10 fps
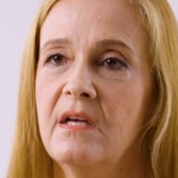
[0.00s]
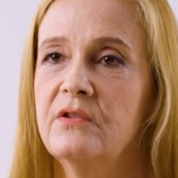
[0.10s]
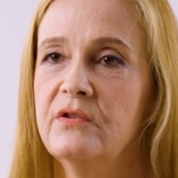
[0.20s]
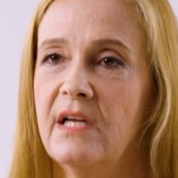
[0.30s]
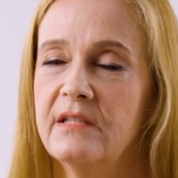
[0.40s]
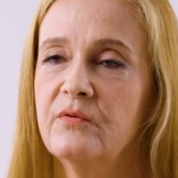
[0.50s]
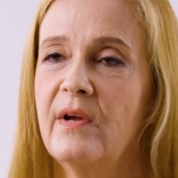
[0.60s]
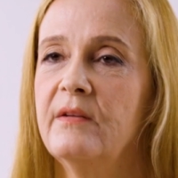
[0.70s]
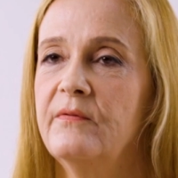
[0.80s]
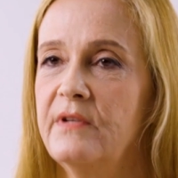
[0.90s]

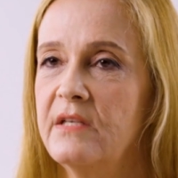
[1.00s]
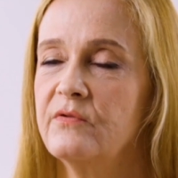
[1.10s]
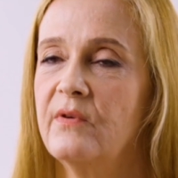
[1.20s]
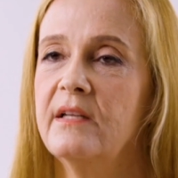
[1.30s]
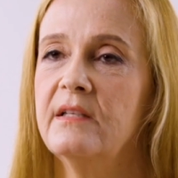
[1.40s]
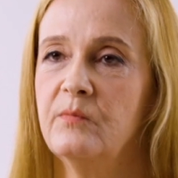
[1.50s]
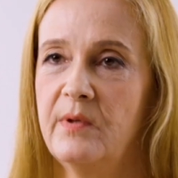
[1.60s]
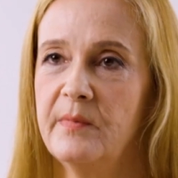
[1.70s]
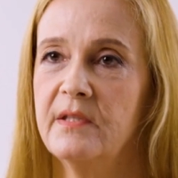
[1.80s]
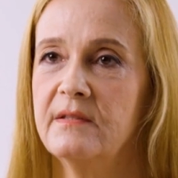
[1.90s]
dutasteride and finasteride in
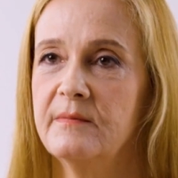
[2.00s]
women.